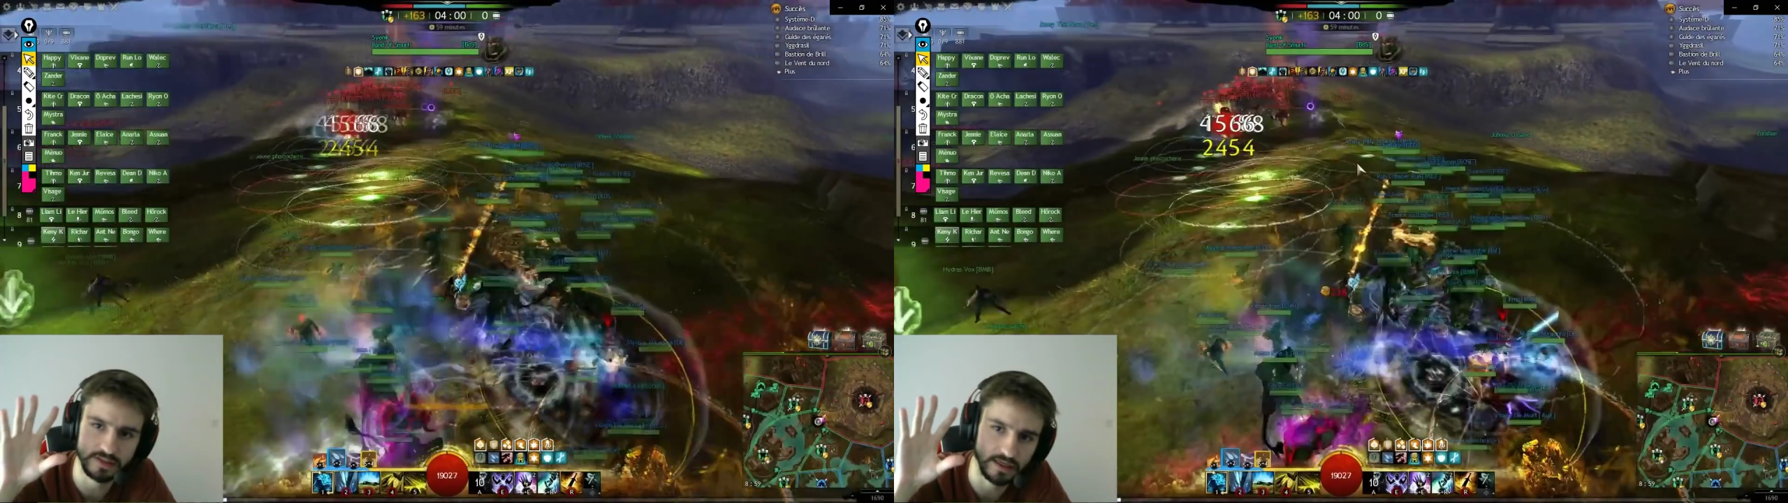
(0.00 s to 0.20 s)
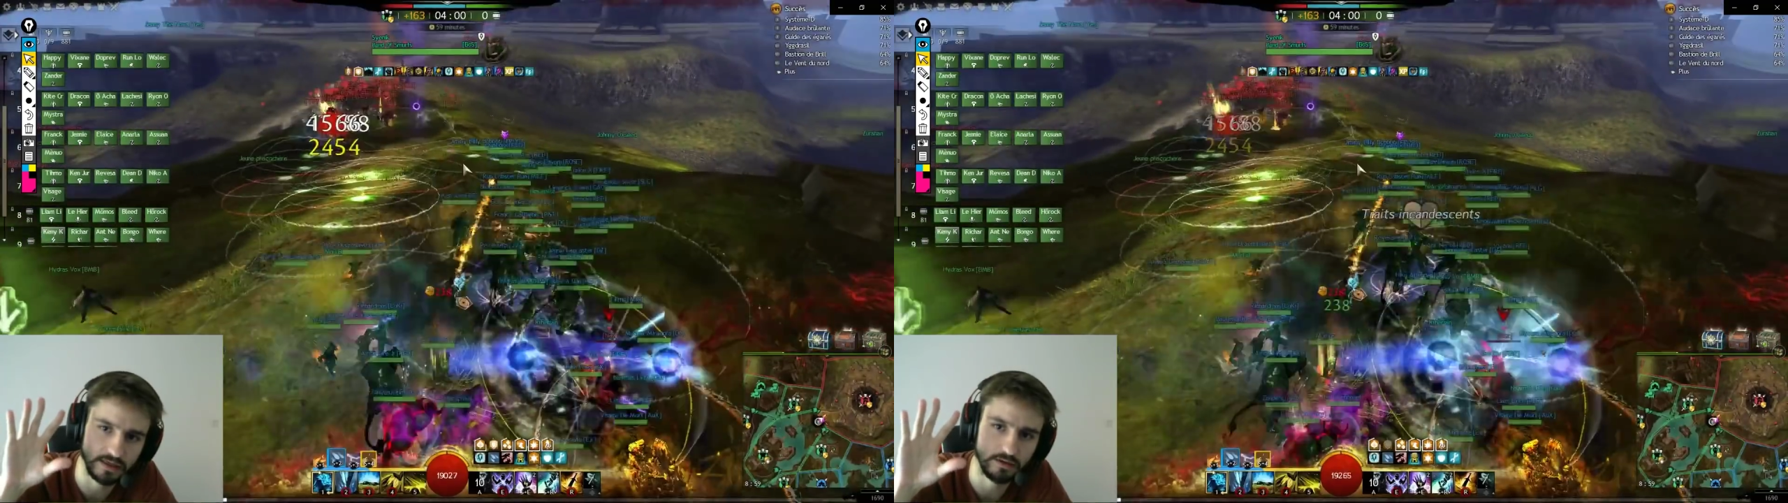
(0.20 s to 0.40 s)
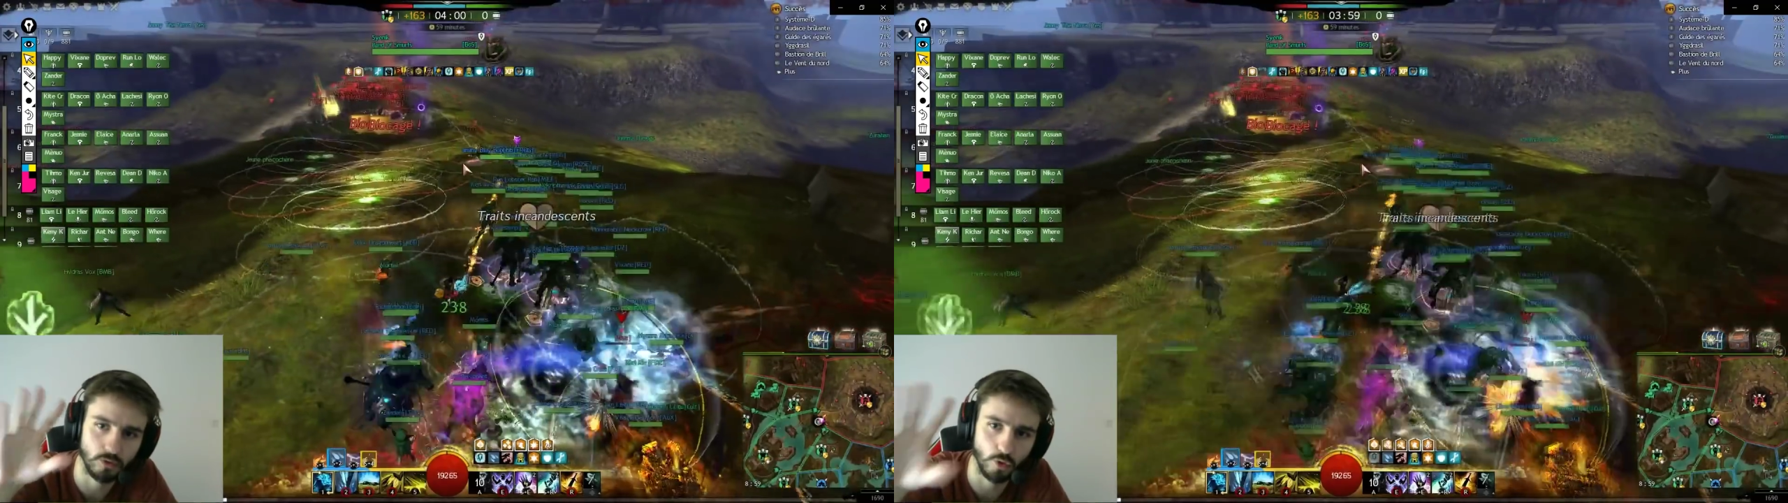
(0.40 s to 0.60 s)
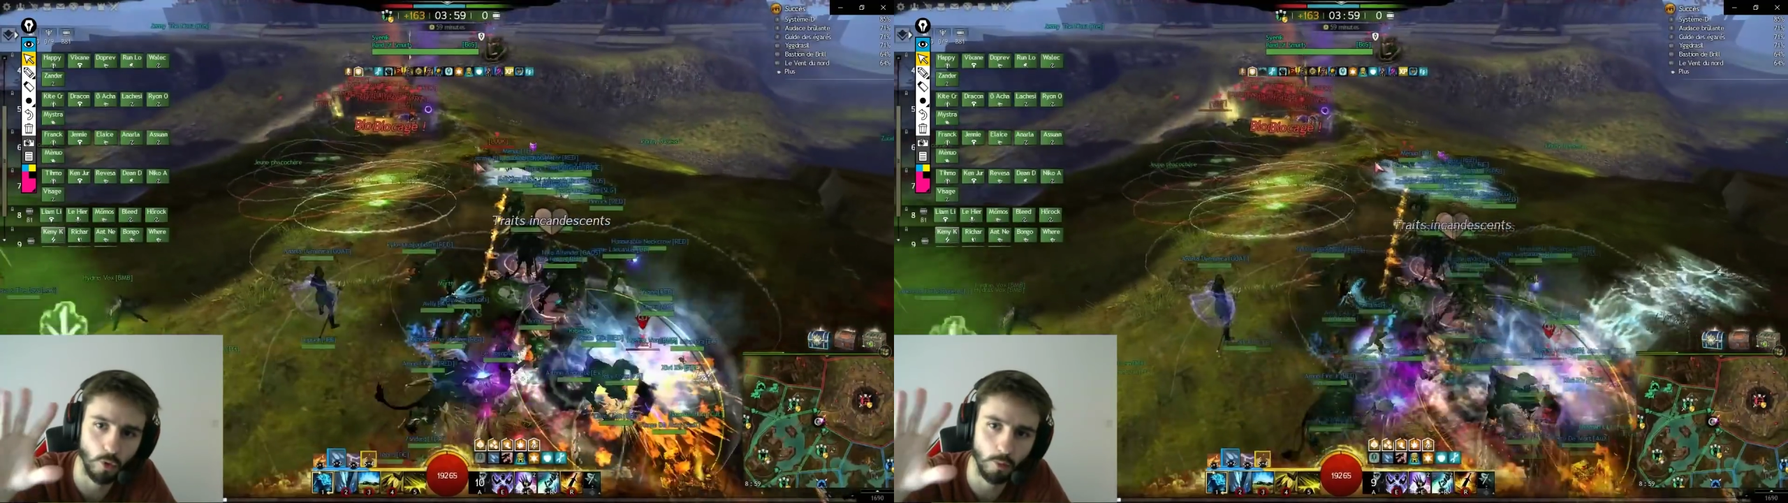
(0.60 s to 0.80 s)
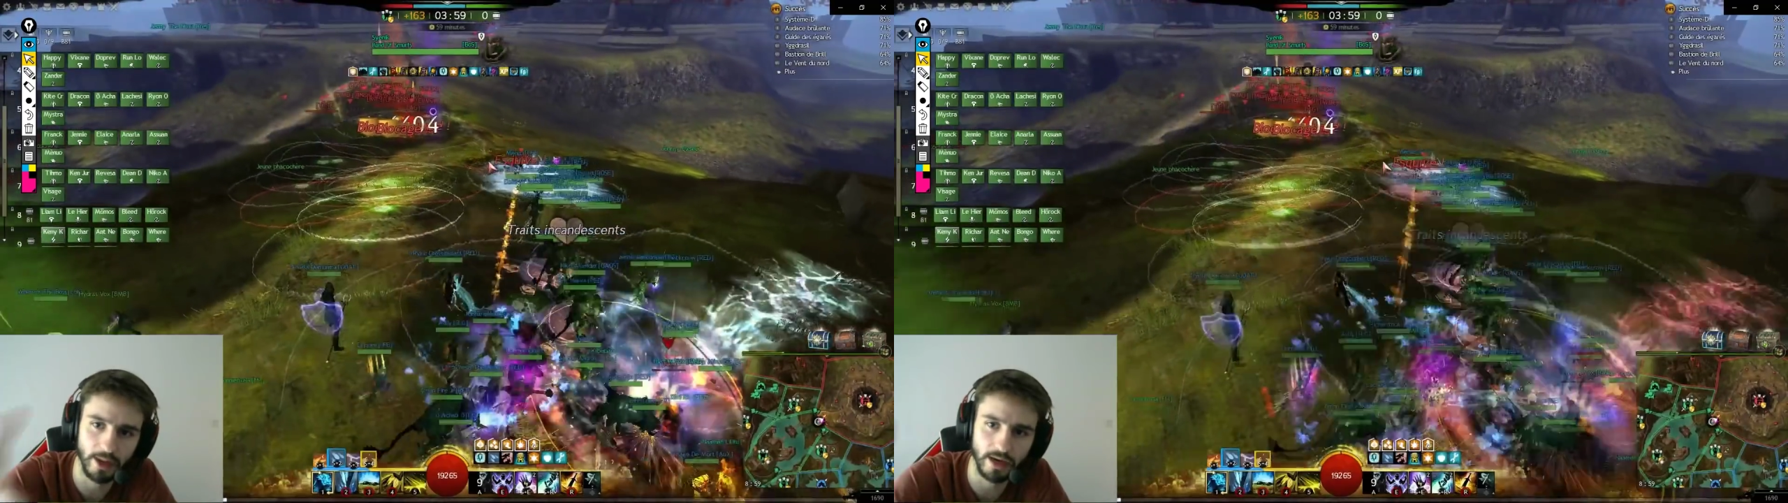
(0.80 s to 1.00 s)
saying
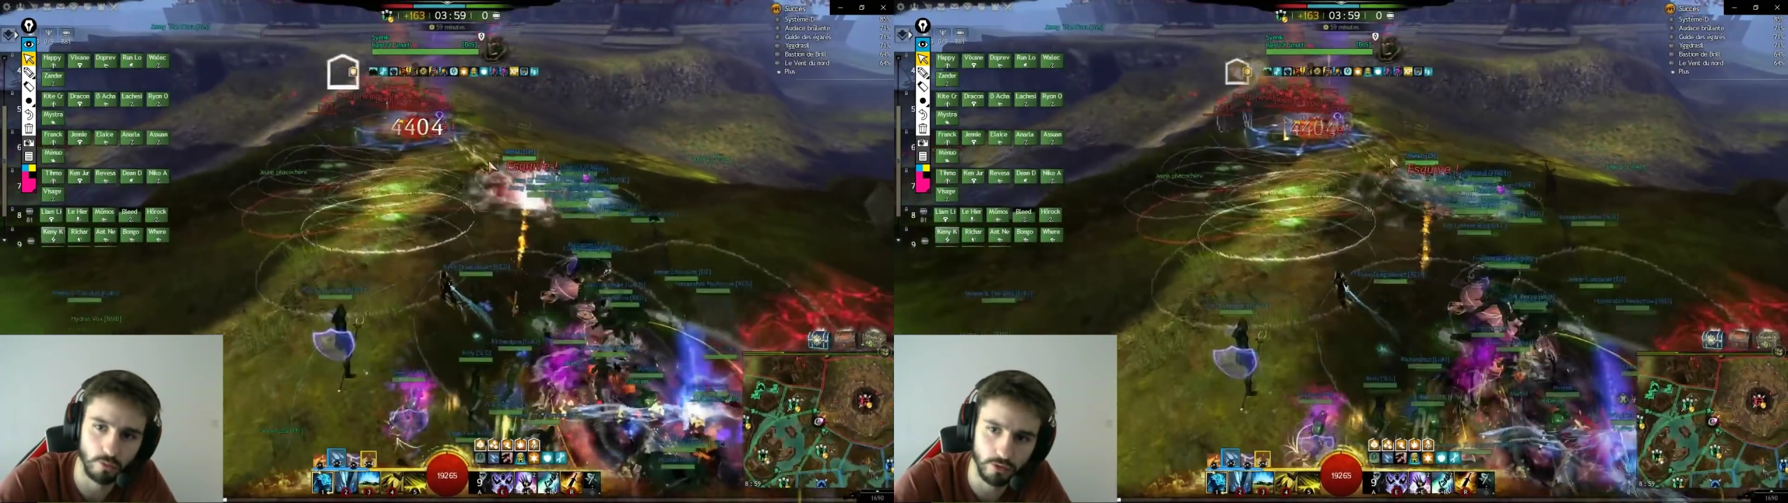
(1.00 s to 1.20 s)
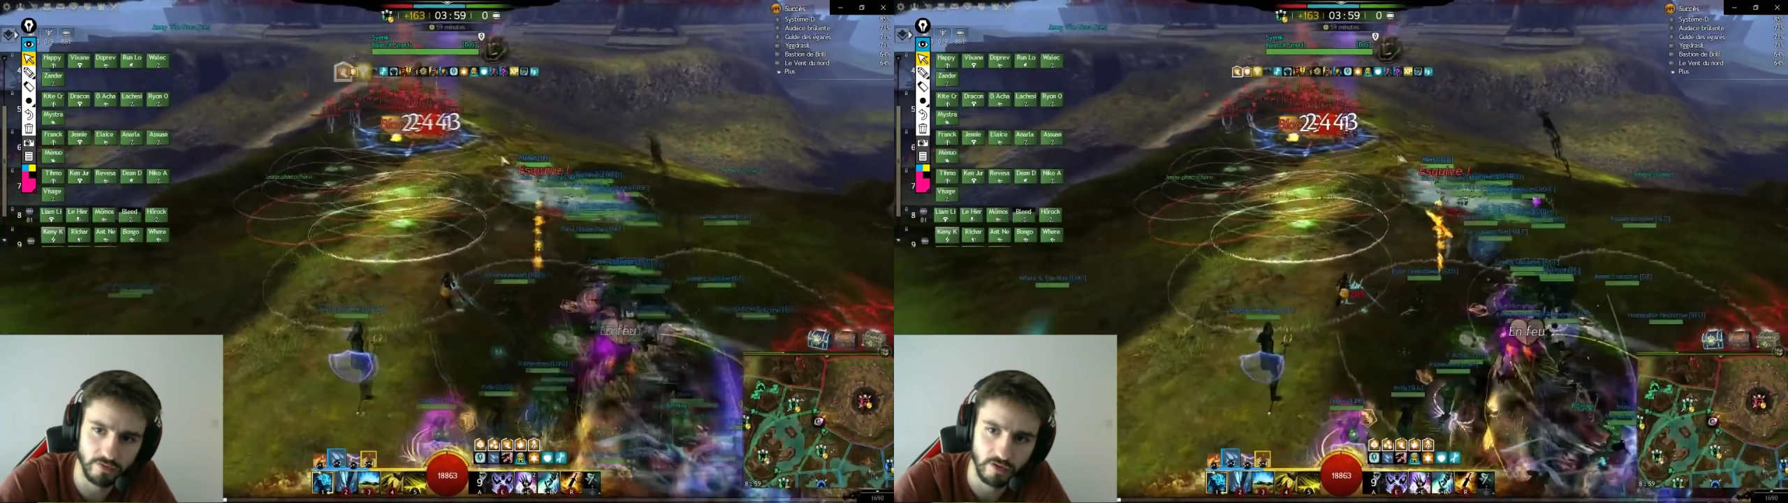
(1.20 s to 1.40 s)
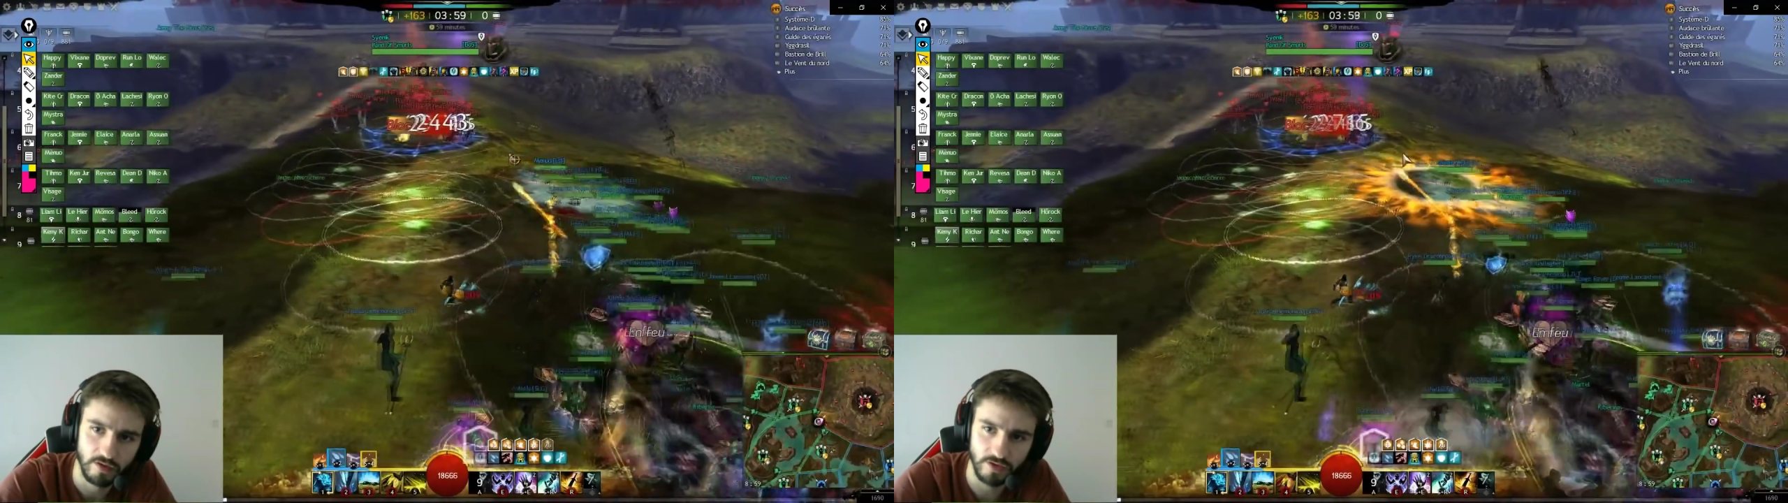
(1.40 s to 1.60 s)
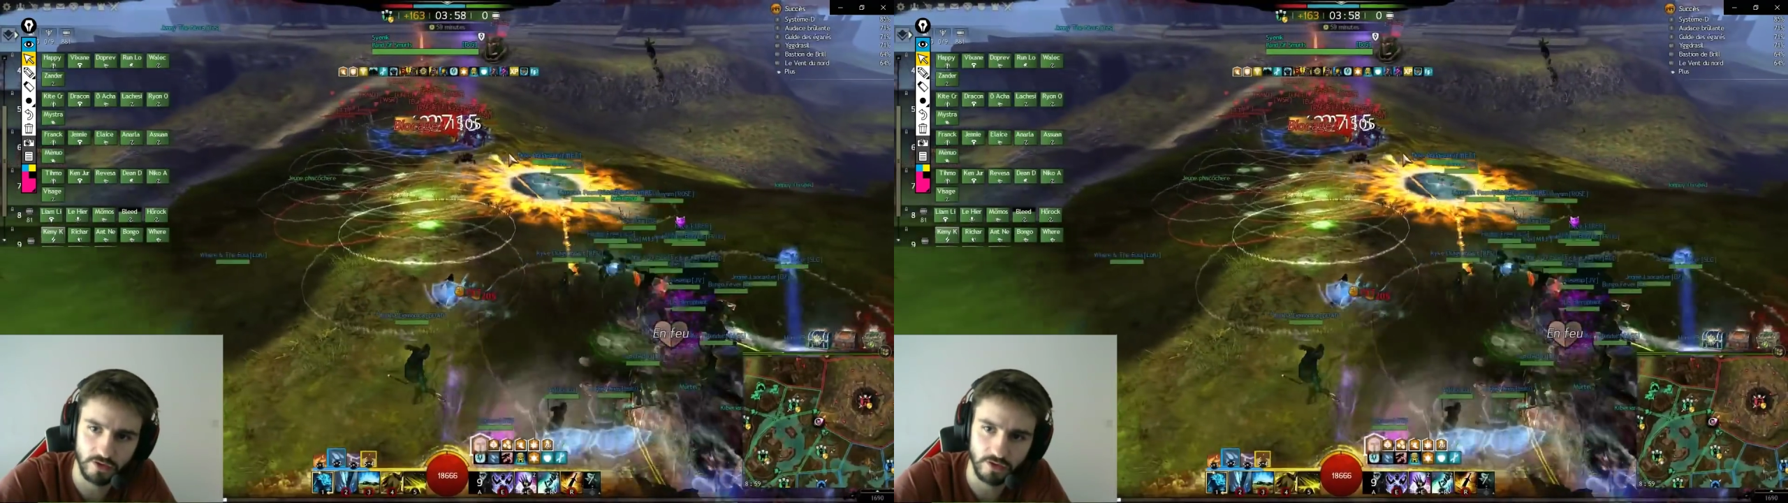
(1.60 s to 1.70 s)
go backwards.